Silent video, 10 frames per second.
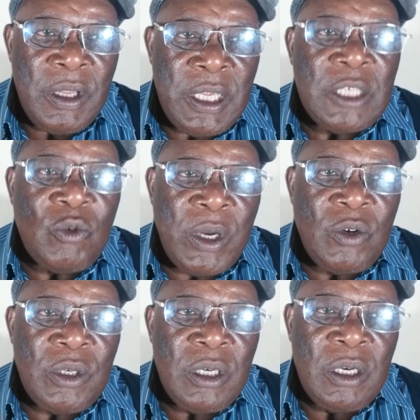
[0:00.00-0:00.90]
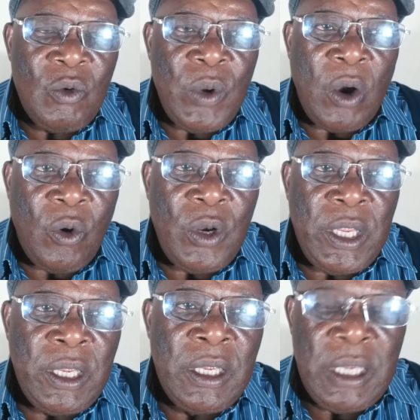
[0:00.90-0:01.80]
is what we are
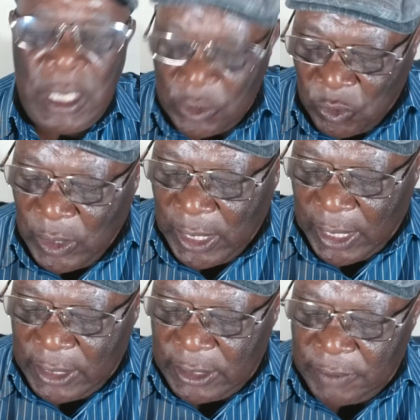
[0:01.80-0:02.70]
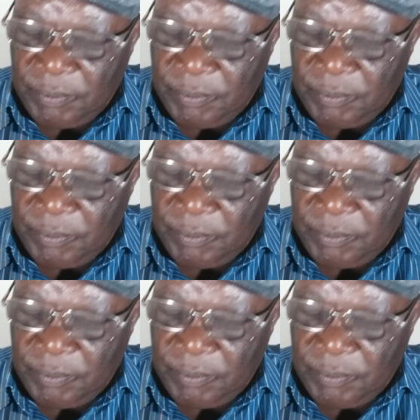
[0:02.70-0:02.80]
calling tolerant.